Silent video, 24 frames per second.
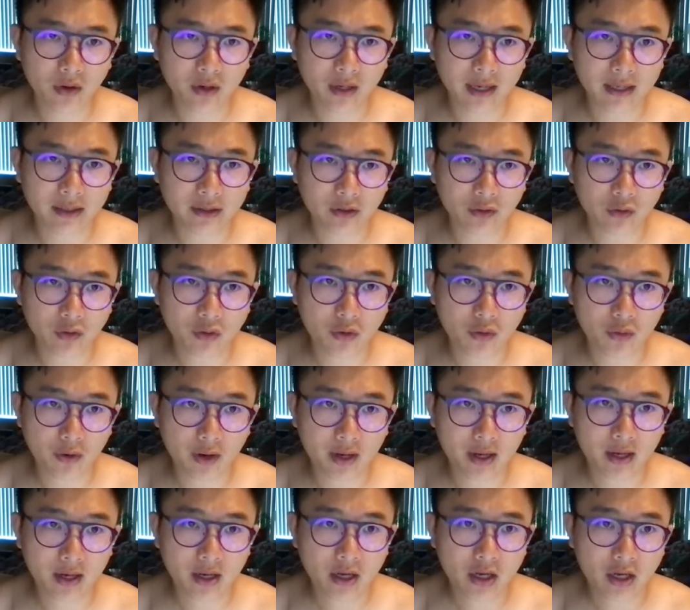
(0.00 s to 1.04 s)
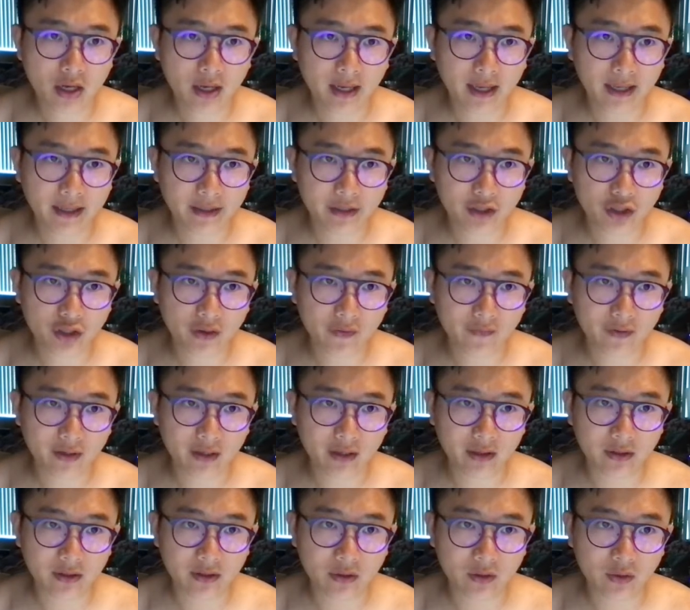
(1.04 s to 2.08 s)
so 3 it's shifted
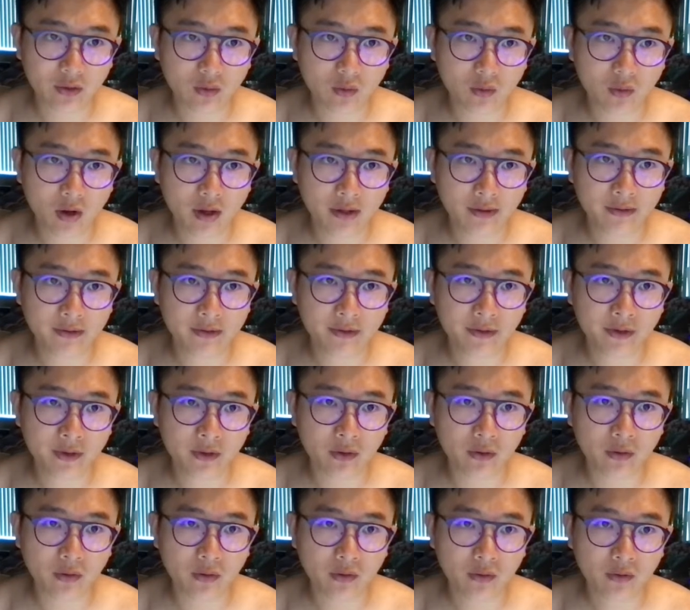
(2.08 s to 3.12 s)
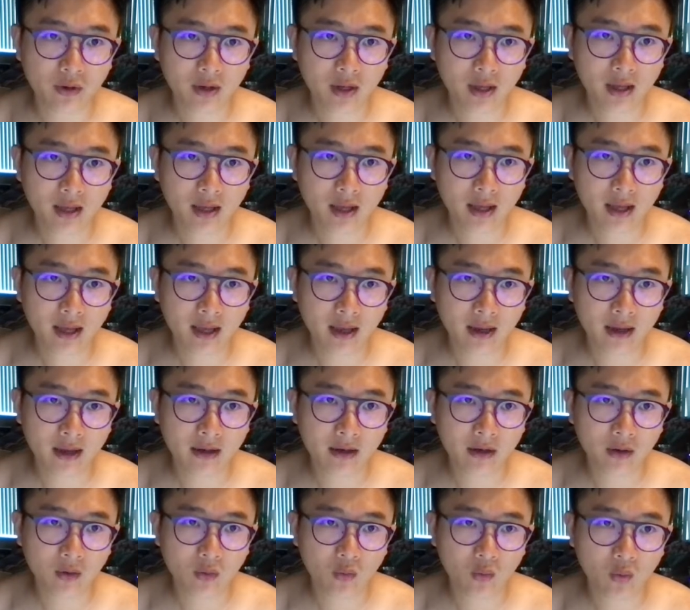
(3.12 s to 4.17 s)
to 1, 2,
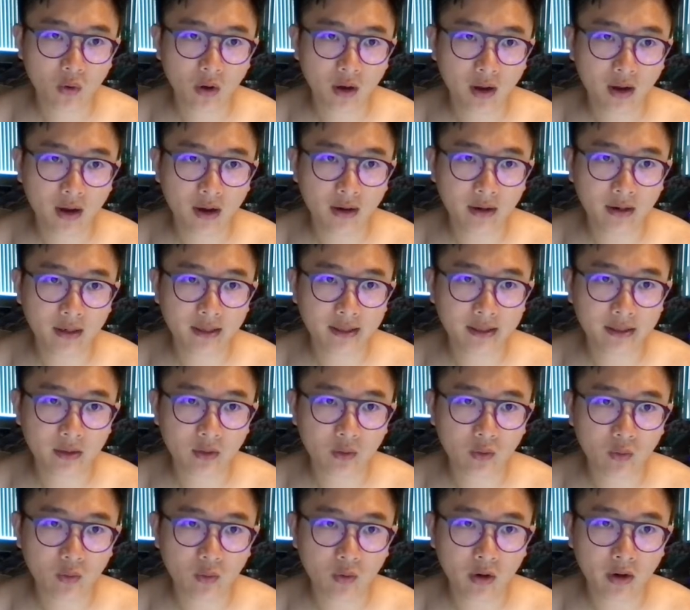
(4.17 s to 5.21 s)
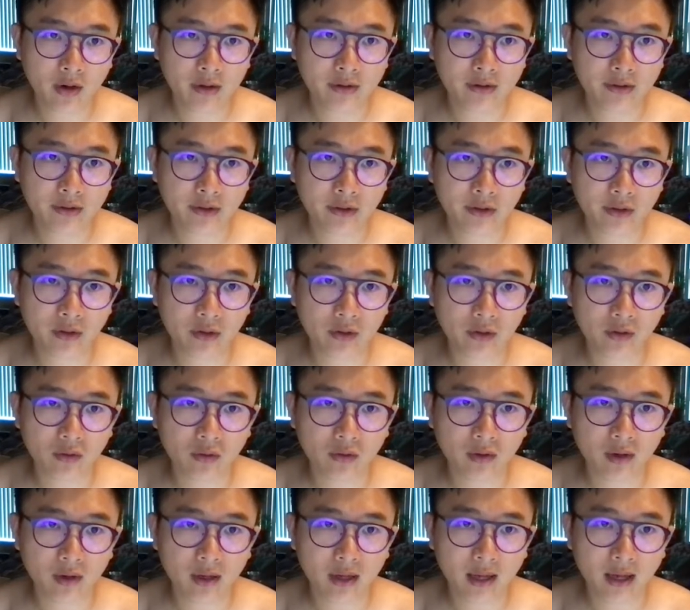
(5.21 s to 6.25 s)
and 1 it's 1, 2
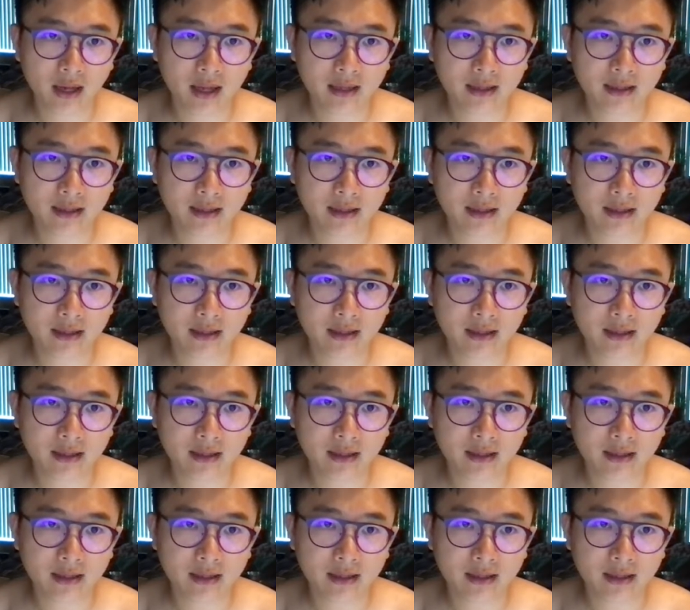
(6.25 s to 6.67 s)
at